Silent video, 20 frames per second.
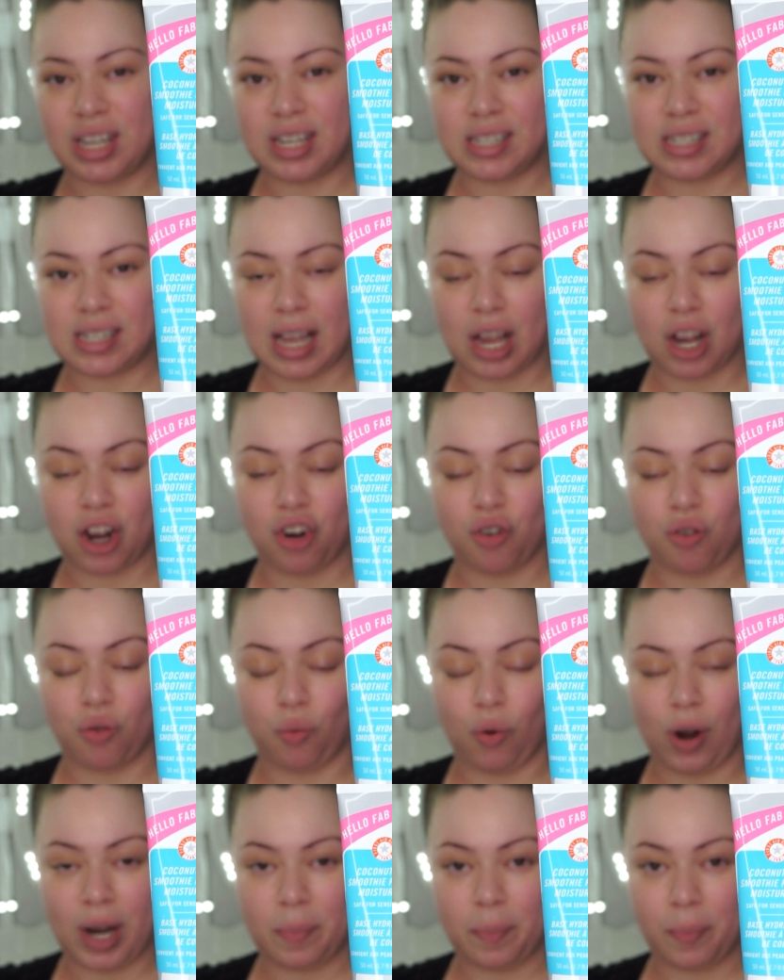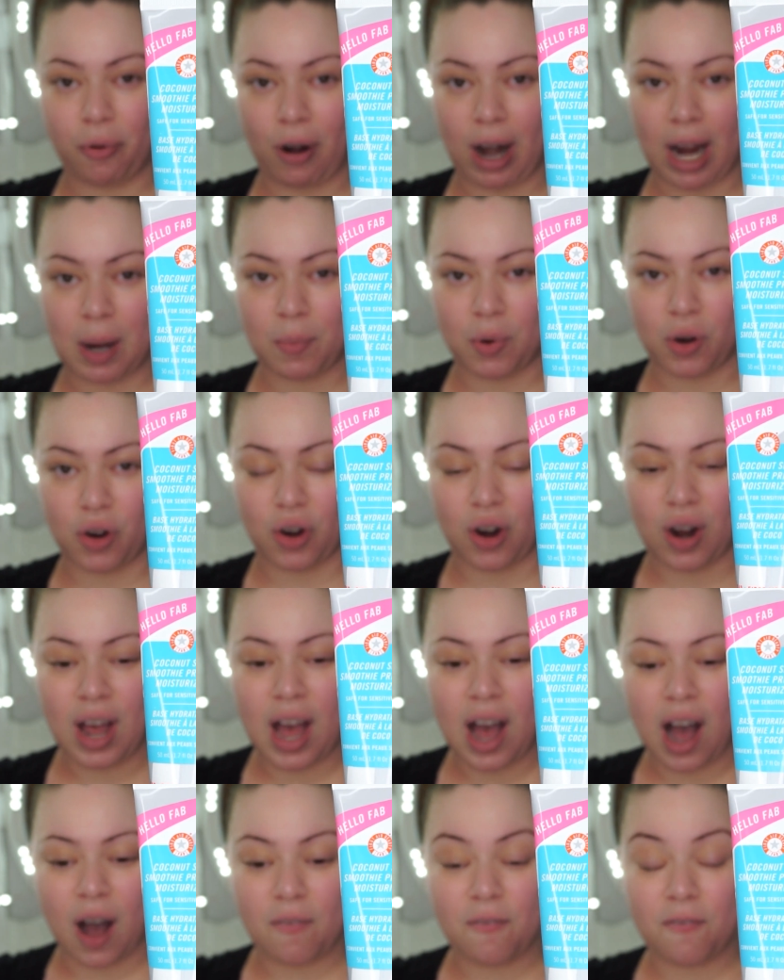It is a great
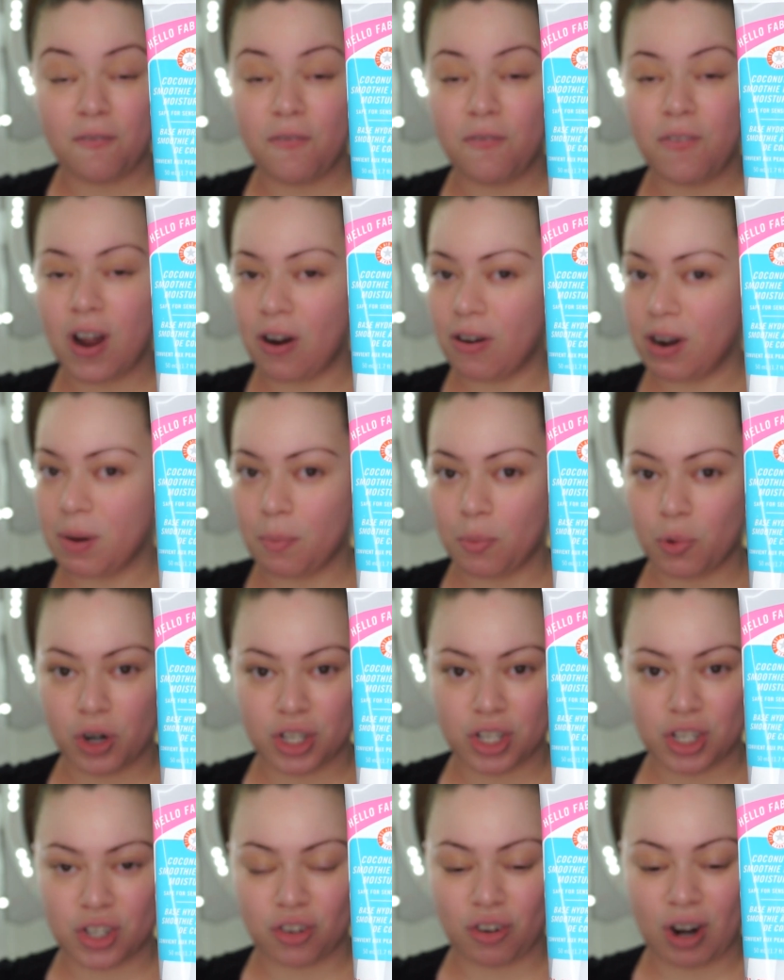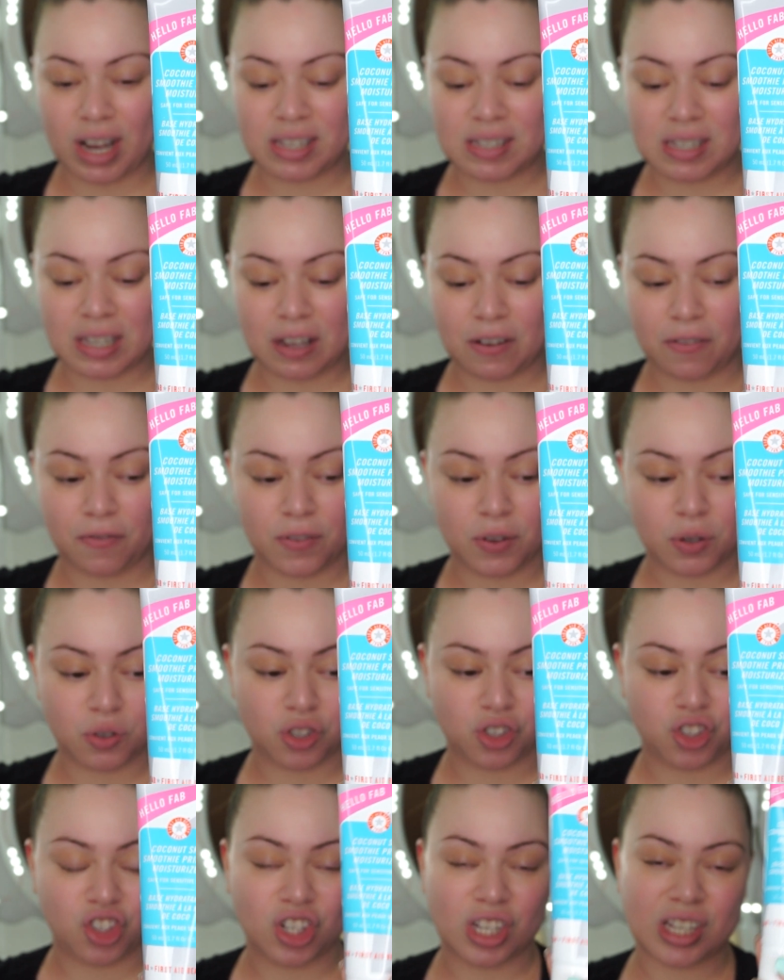primer, very moisturizing. It
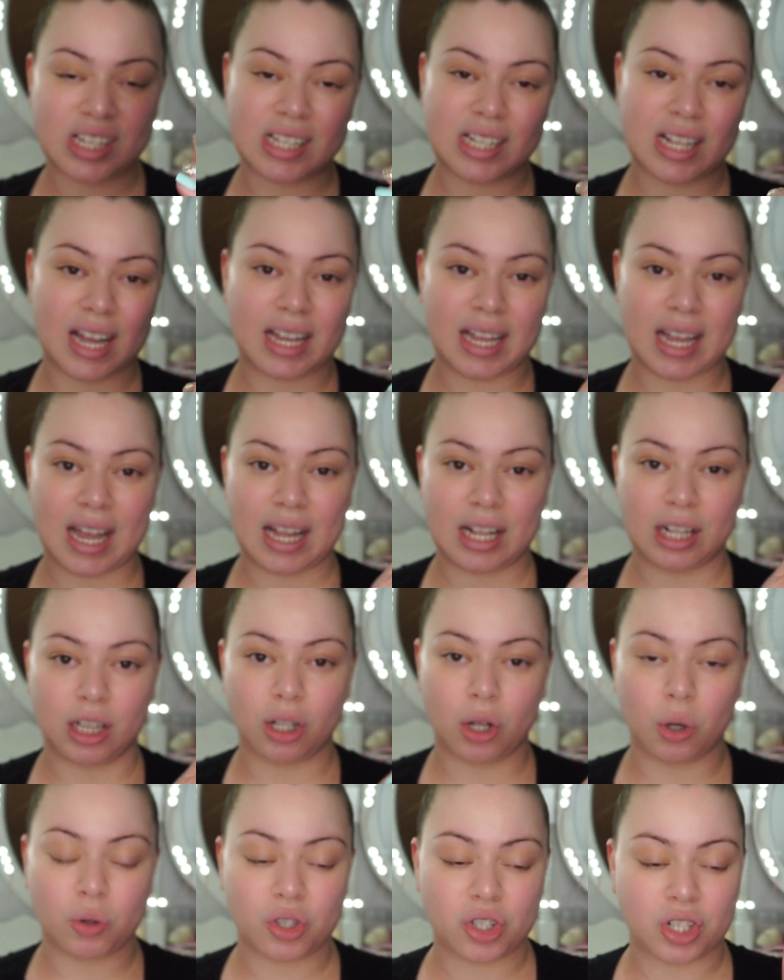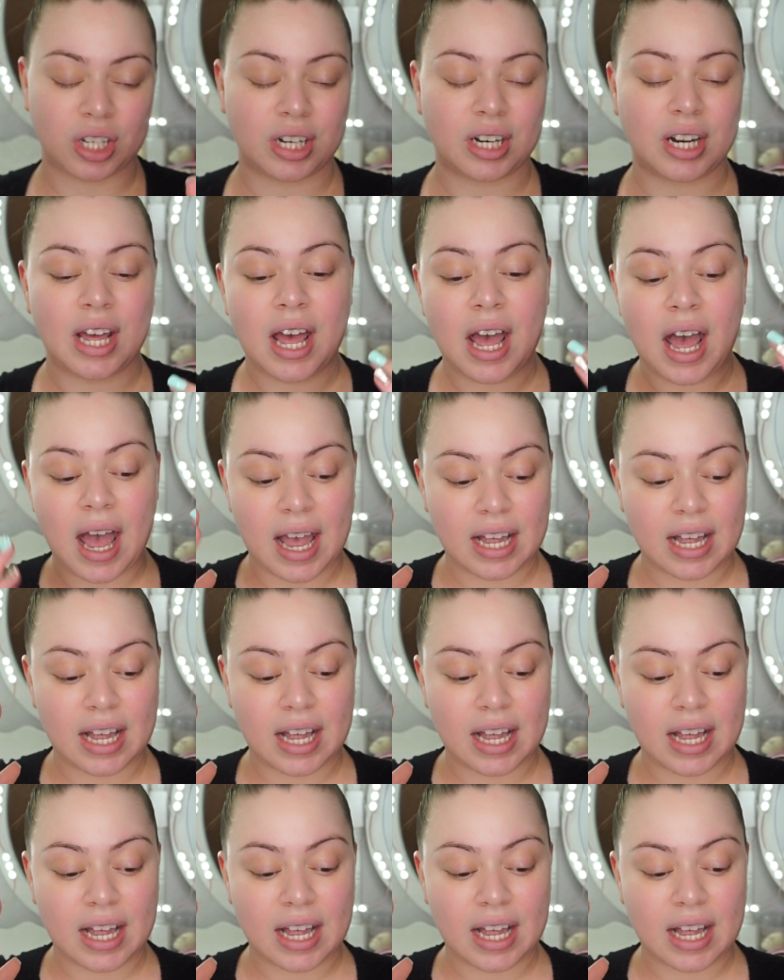feels just like a lotion.